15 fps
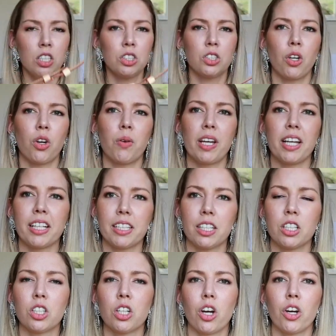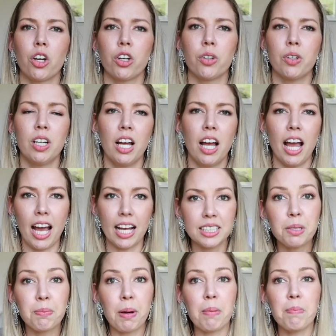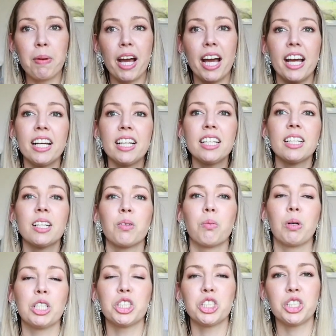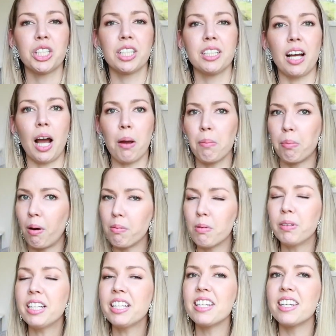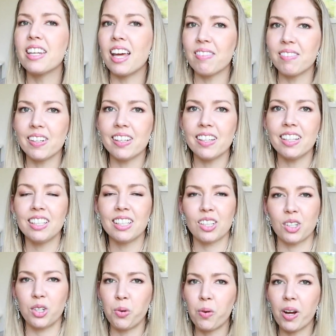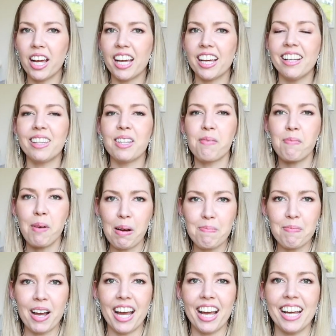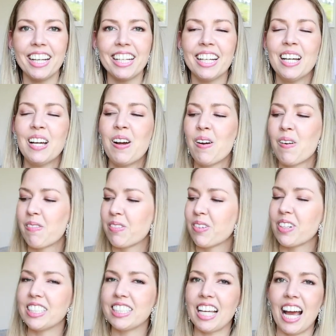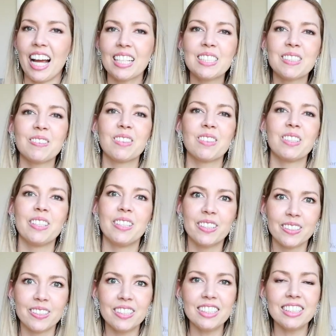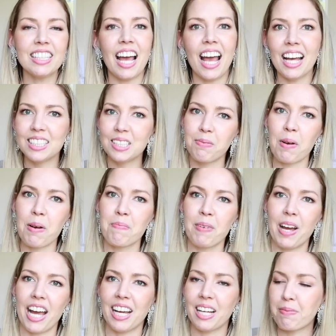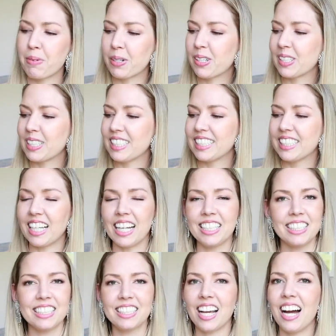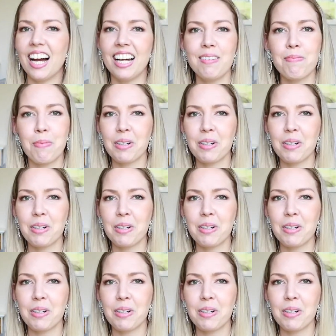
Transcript: So it can go as a bum bag, which I'm probably never gonna wear the bum bag for its actual use as a bum bag because I just can't